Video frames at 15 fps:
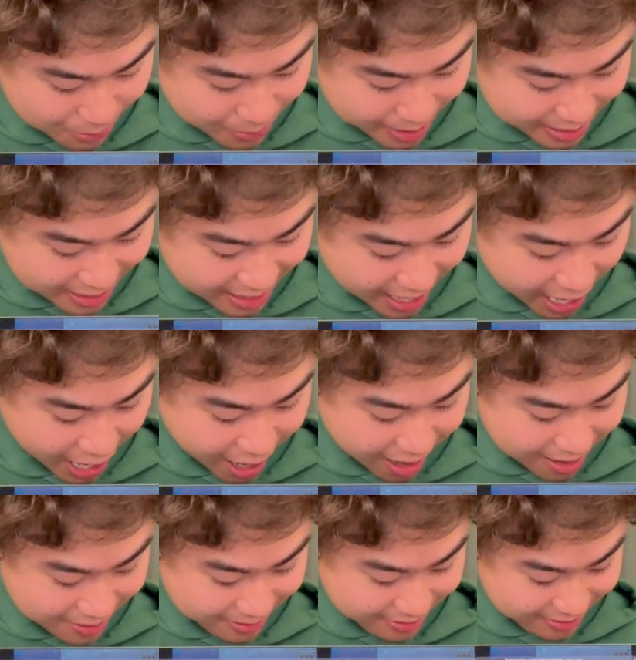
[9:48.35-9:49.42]
with
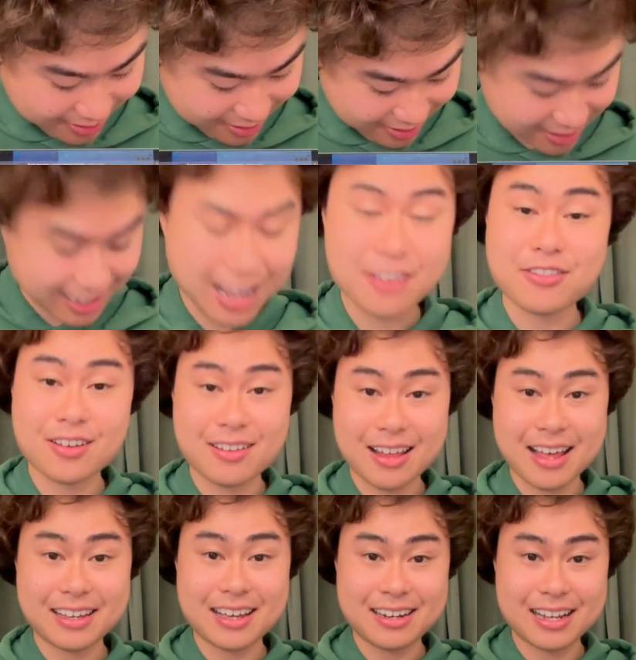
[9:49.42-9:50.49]
care, I feel
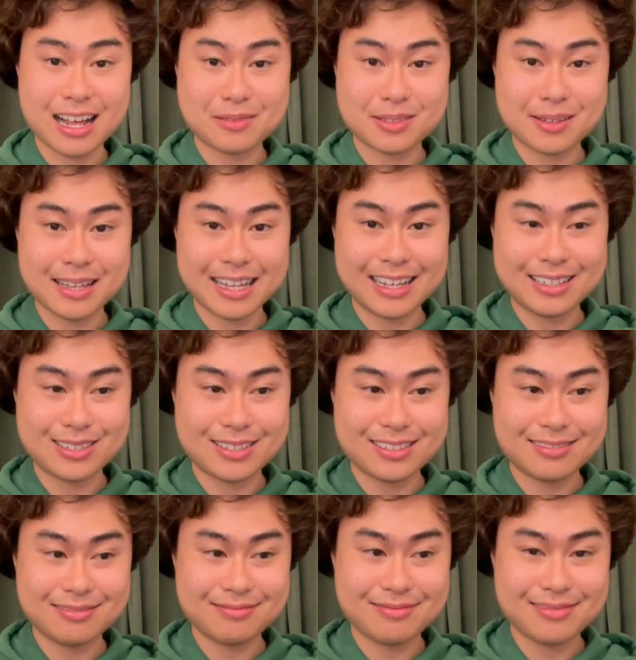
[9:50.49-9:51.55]
like encapsulates
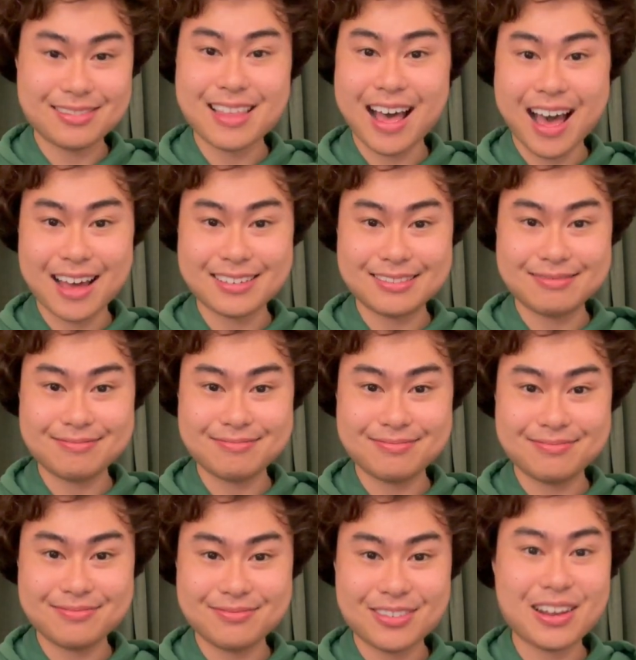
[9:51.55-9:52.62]
that
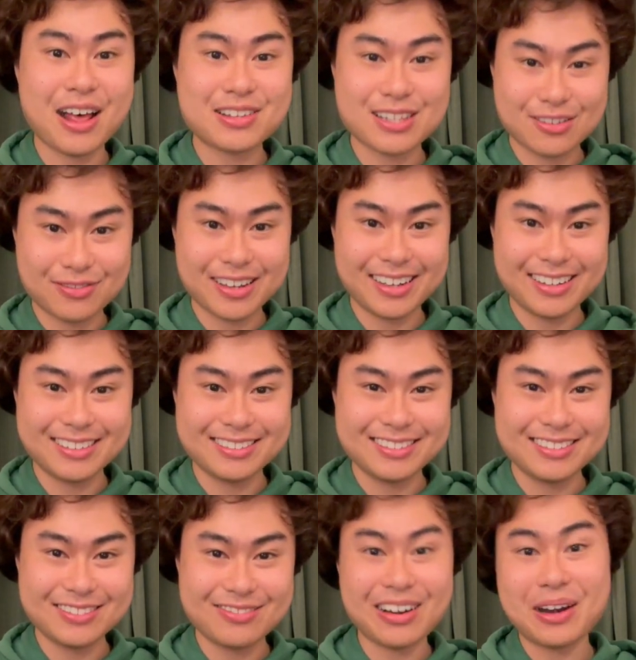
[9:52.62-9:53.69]
philosophy
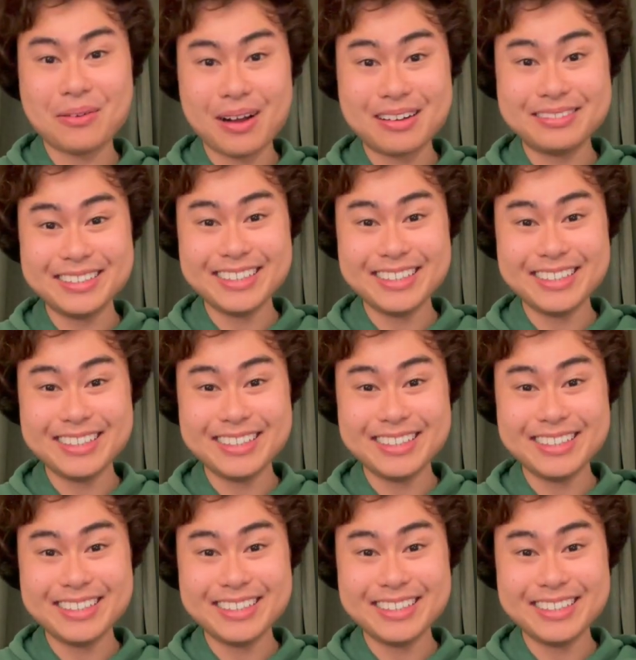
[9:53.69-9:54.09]
very well.